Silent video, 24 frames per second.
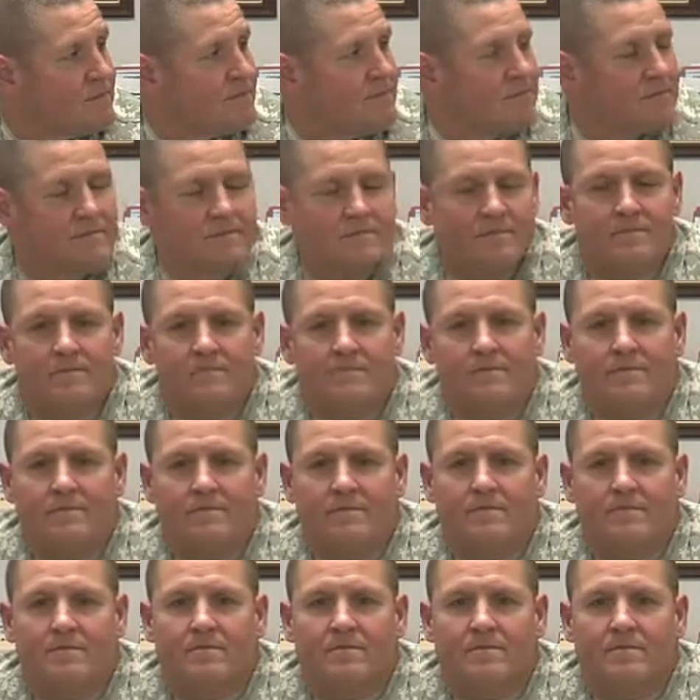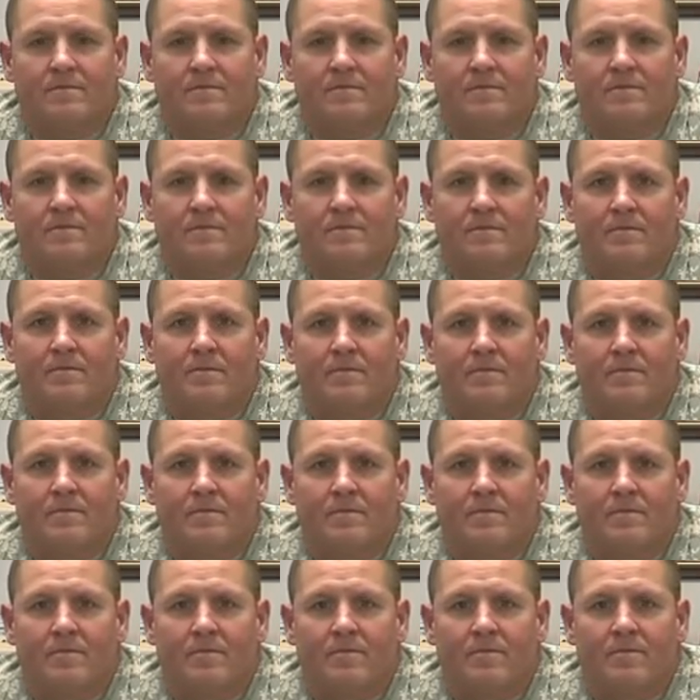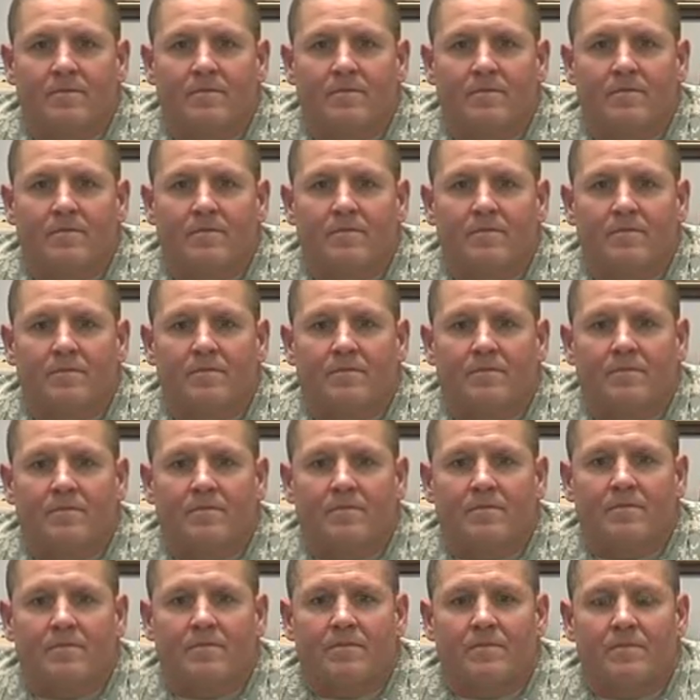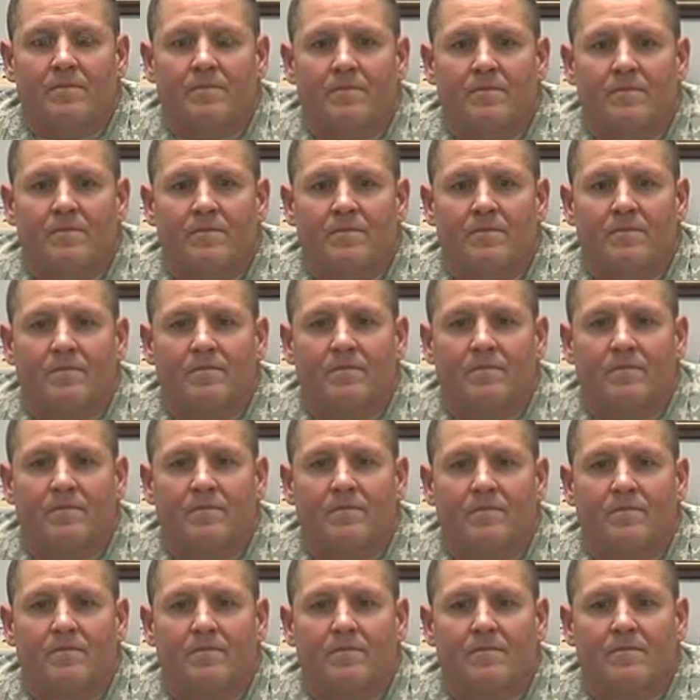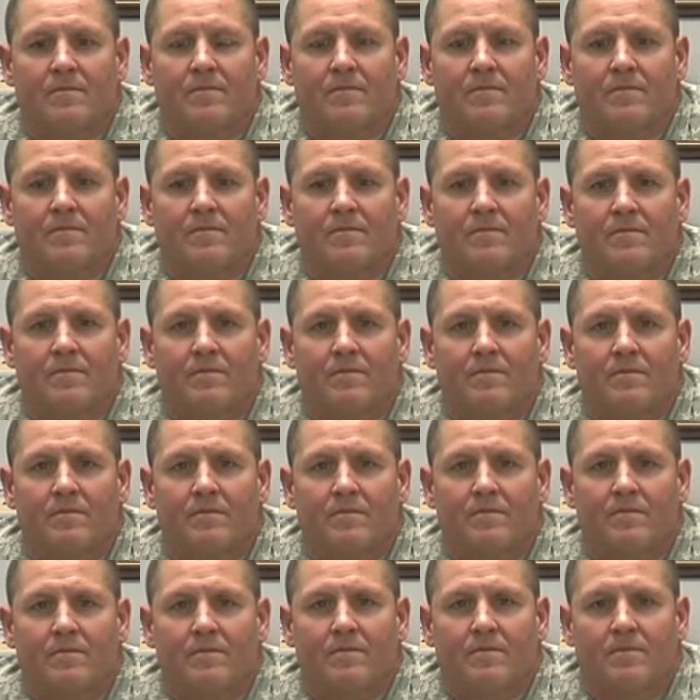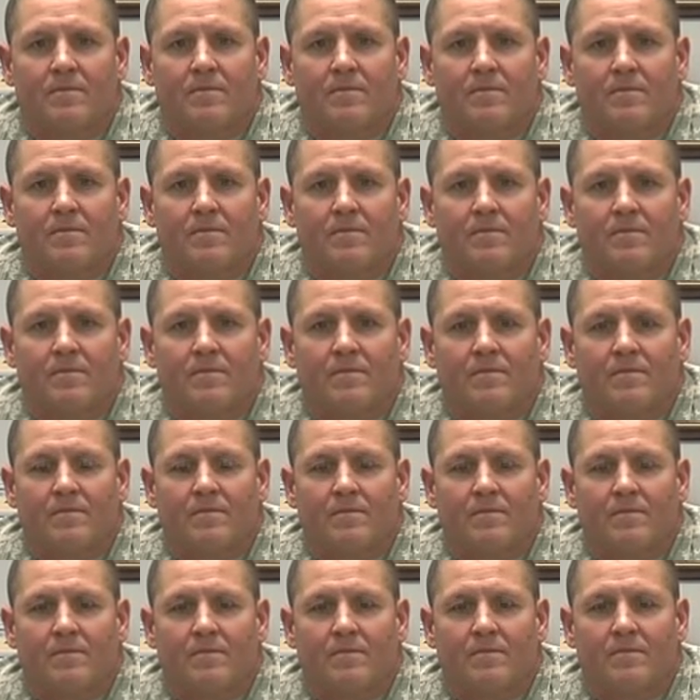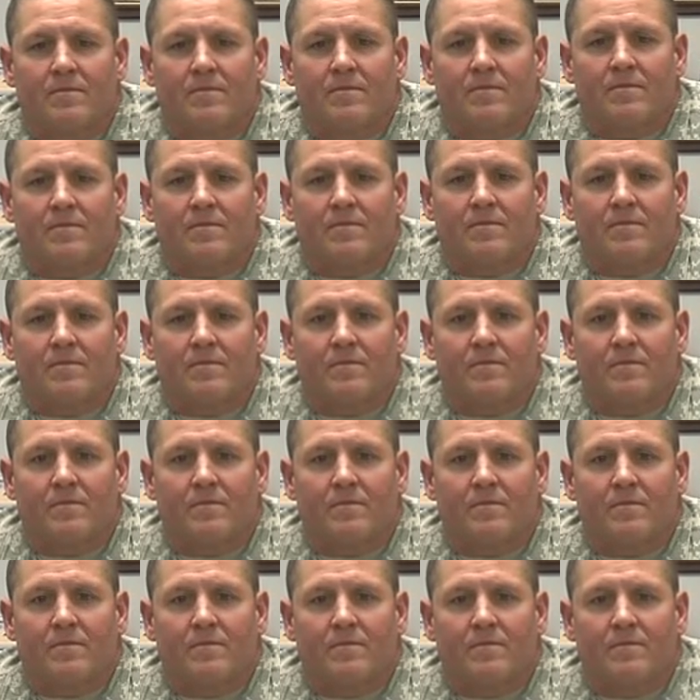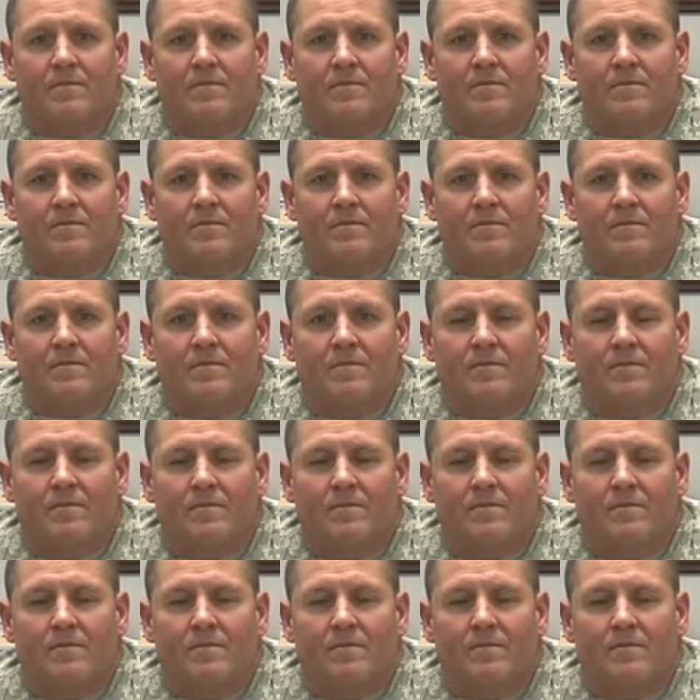(not speaking)